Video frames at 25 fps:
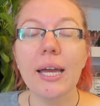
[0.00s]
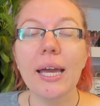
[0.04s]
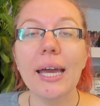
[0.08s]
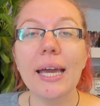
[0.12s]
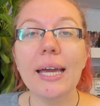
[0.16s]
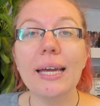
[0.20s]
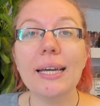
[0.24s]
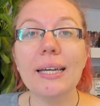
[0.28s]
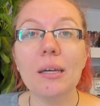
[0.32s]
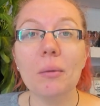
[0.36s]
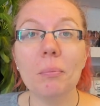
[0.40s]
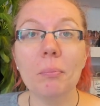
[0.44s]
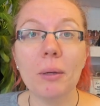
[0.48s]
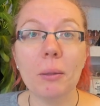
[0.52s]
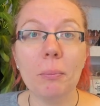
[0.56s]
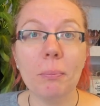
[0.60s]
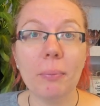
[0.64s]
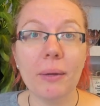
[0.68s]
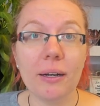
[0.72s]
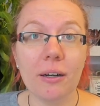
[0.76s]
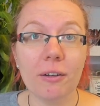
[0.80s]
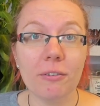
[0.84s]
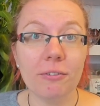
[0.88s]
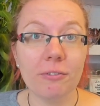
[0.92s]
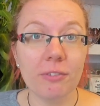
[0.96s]
It can be
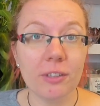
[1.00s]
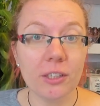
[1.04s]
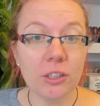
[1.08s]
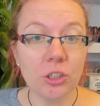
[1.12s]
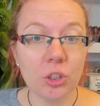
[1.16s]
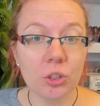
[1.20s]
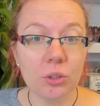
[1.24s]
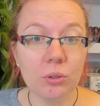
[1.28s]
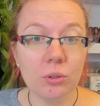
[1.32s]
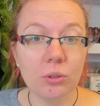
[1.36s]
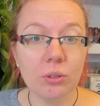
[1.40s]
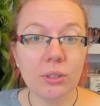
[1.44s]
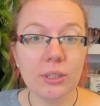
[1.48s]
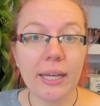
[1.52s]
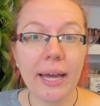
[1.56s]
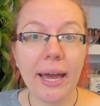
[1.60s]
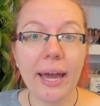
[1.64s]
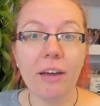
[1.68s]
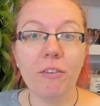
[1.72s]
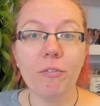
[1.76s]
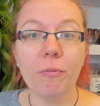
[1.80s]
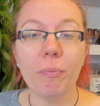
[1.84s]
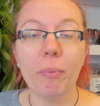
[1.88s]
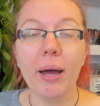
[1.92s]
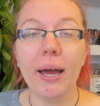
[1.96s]
beneficial to
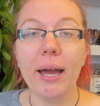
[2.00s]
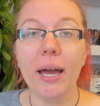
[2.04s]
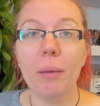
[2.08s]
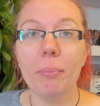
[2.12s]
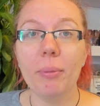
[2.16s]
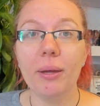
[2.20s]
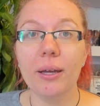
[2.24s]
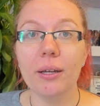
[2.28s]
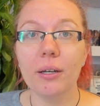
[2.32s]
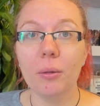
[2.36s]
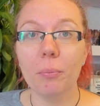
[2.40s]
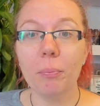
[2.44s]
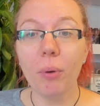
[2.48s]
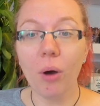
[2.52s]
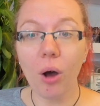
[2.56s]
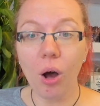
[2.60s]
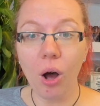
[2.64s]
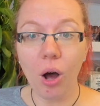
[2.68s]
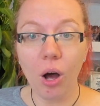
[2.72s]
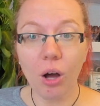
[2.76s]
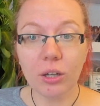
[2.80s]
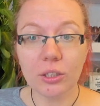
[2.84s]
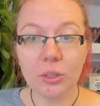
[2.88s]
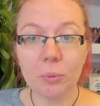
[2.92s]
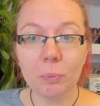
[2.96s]
have biab in a
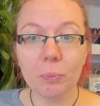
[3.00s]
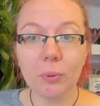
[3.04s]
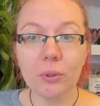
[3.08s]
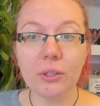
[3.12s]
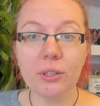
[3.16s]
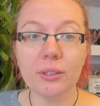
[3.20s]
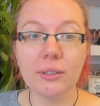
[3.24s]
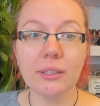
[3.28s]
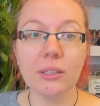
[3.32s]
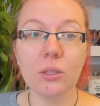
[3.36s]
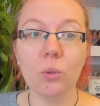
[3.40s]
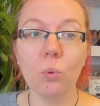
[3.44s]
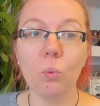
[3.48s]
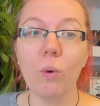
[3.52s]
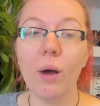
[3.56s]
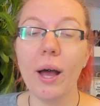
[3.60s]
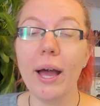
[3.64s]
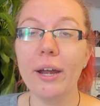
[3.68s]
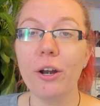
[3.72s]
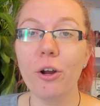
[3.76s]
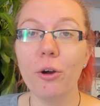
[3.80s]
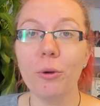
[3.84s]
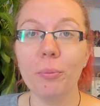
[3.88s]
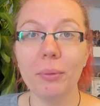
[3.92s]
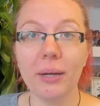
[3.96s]
pot because the
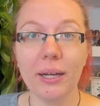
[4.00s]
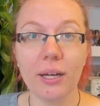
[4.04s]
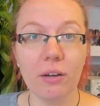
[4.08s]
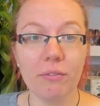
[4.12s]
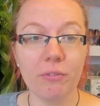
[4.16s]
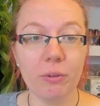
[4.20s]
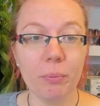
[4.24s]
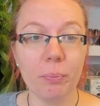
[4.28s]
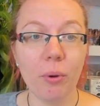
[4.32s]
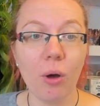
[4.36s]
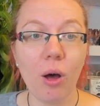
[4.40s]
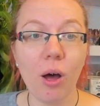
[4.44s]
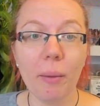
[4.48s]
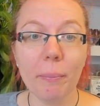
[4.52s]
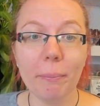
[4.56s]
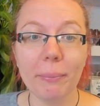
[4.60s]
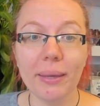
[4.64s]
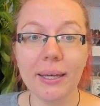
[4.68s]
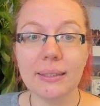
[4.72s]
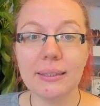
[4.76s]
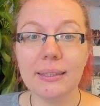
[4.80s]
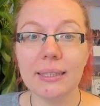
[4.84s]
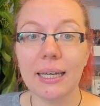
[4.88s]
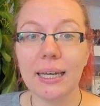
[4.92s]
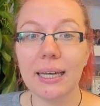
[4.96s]
wide opening of a pot
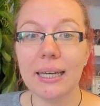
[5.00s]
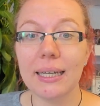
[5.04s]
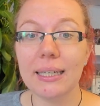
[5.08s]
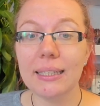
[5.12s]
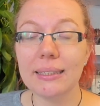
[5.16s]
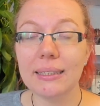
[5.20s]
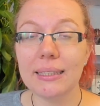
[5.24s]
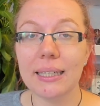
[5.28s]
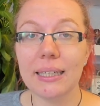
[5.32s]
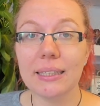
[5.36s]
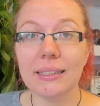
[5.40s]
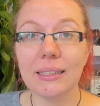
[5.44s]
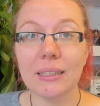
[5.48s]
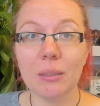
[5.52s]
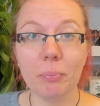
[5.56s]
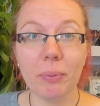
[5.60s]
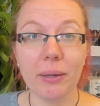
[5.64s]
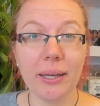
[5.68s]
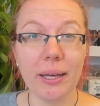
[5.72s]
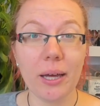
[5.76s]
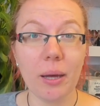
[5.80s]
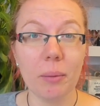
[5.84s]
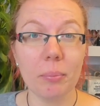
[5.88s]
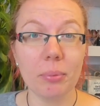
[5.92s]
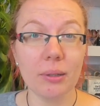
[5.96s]
makes it easier to
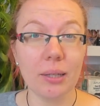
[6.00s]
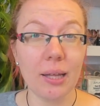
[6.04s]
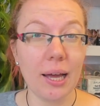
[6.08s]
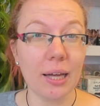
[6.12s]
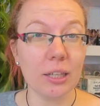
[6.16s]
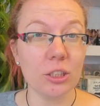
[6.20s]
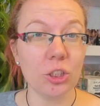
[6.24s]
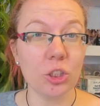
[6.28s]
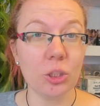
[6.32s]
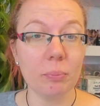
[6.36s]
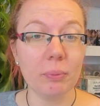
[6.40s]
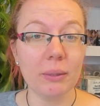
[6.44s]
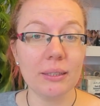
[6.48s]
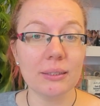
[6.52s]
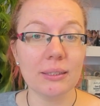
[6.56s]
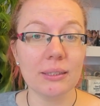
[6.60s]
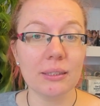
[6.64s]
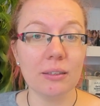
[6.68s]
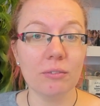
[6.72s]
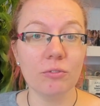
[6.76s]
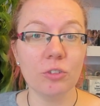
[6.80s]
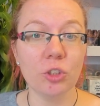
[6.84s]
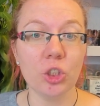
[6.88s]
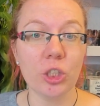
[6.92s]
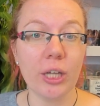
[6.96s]
pick up larger beads
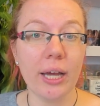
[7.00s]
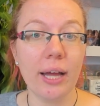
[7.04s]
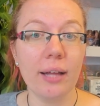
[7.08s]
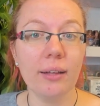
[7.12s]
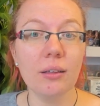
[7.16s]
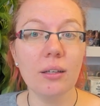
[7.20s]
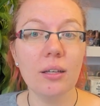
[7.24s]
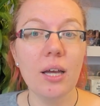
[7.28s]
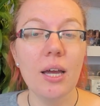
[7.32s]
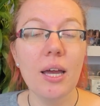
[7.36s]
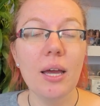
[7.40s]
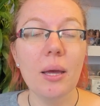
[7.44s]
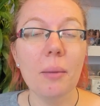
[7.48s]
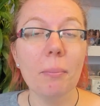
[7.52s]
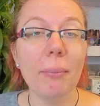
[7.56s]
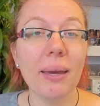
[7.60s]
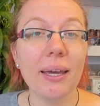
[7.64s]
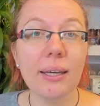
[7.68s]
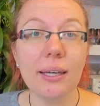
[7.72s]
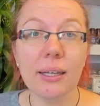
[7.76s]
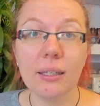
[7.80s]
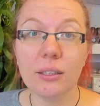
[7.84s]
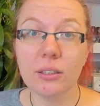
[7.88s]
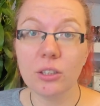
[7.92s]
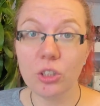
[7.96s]
of gel,
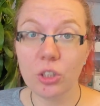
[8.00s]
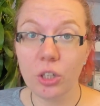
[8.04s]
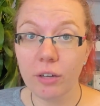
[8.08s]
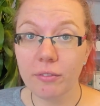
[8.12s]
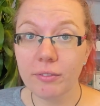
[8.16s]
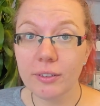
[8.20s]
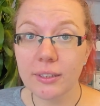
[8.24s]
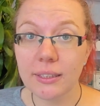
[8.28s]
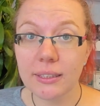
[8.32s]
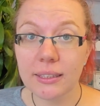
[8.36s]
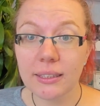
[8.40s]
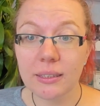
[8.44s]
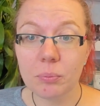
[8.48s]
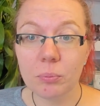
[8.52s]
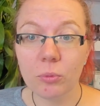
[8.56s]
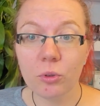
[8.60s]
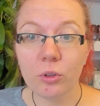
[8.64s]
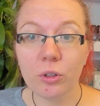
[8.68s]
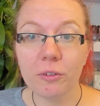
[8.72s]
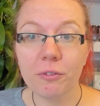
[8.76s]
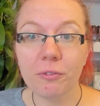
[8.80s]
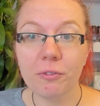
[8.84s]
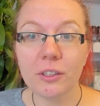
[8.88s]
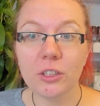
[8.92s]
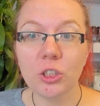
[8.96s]
making services
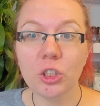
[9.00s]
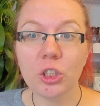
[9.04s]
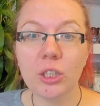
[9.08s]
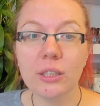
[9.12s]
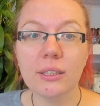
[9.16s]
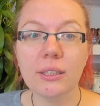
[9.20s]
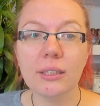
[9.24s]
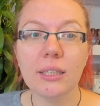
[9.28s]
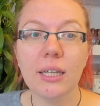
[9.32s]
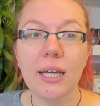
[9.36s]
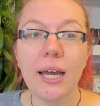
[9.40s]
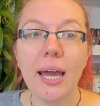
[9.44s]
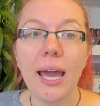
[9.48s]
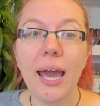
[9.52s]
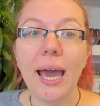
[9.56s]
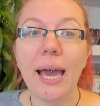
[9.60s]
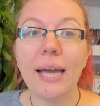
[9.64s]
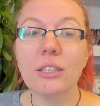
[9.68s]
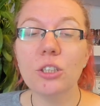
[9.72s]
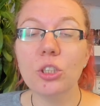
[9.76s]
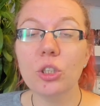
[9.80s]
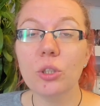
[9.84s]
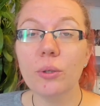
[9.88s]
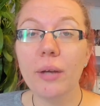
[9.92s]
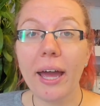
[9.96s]
more efficient,
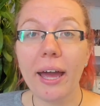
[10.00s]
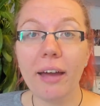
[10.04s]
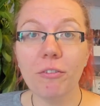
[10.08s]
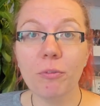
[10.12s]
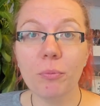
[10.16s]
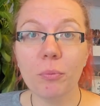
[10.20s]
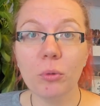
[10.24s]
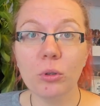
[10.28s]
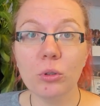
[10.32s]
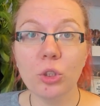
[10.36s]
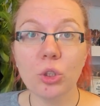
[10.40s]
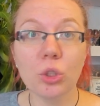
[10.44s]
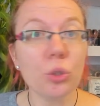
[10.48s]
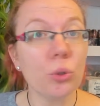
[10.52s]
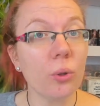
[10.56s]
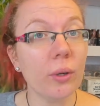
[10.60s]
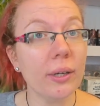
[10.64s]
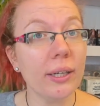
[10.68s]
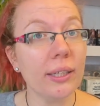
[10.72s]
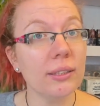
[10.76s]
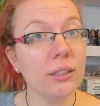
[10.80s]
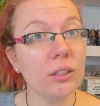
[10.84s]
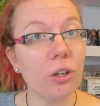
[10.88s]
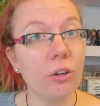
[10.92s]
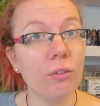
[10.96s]
and you have more
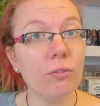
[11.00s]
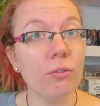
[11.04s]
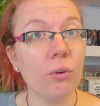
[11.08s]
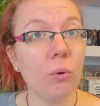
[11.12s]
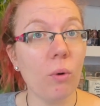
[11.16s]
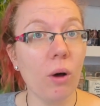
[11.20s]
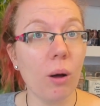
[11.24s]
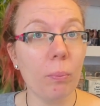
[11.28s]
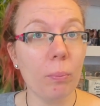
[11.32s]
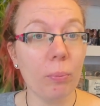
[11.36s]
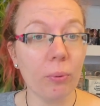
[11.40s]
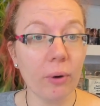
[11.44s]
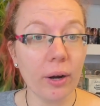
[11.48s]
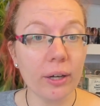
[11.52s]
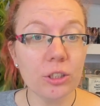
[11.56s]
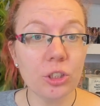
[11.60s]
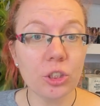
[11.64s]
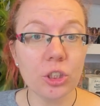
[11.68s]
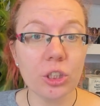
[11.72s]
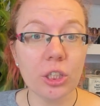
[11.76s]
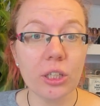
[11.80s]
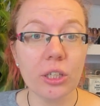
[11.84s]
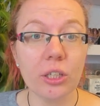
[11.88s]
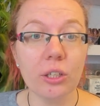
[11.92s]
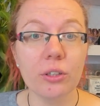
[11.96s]
choice over what
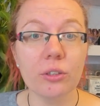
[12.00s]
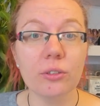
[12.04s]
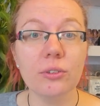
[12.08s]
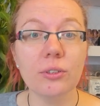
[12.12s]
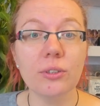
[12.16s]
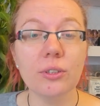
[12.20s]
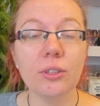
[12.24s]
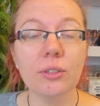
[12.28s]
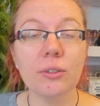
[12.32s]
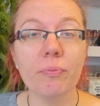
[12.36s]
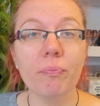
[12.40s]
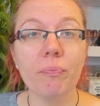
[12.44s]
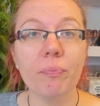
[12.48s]
brush to use.